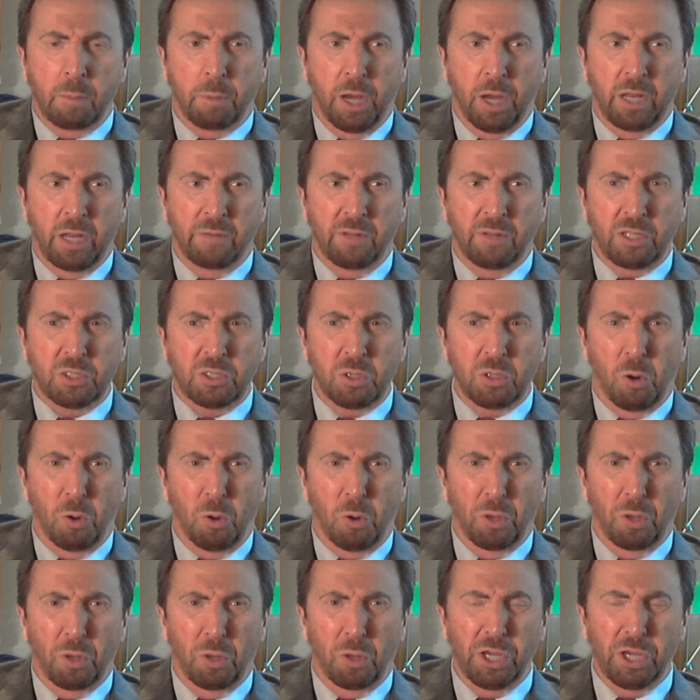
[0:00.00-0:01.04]
But if it's
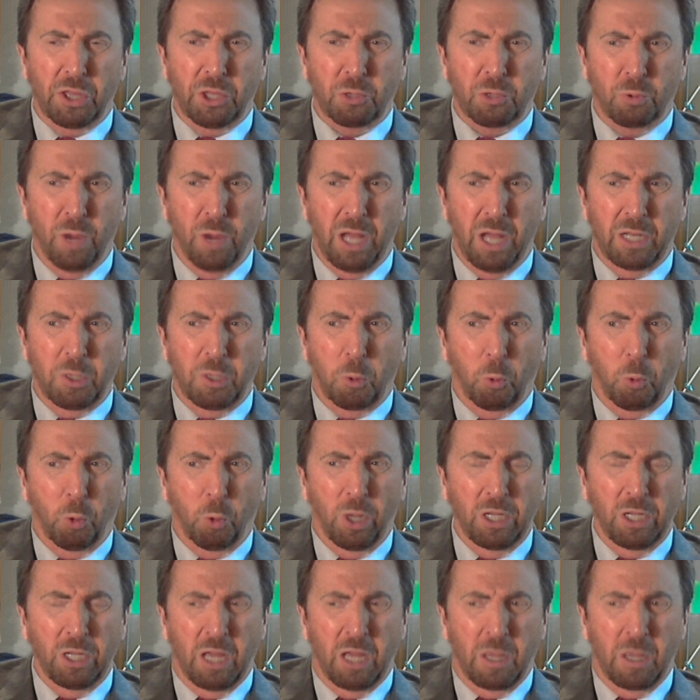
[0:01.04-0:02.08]
only a threat,
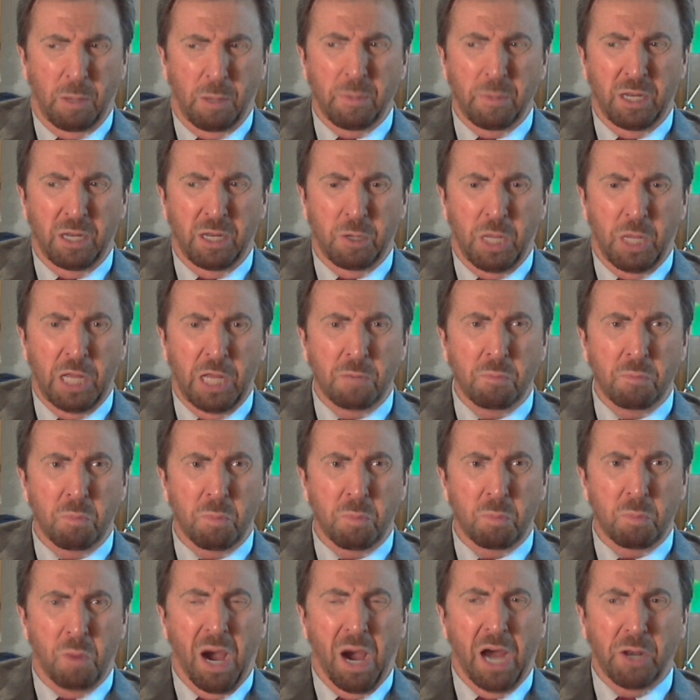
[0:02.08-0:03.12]

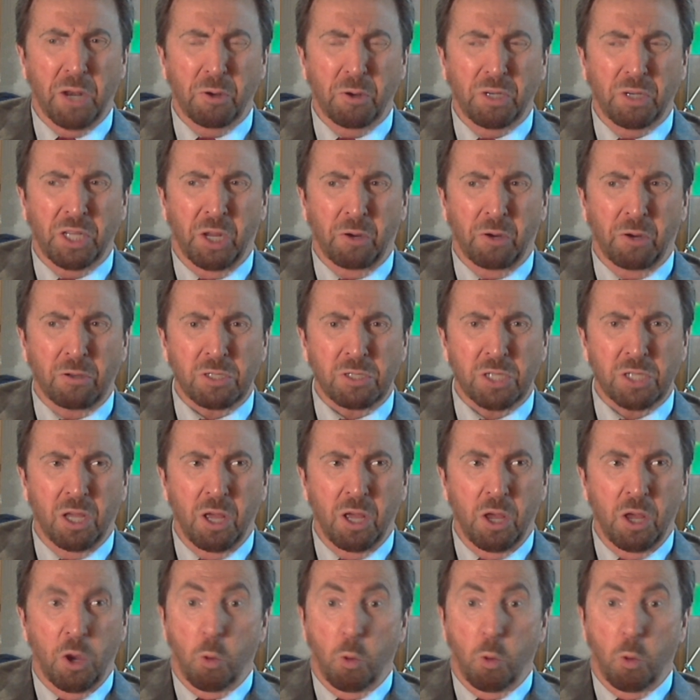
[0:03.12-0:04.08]
in modern years,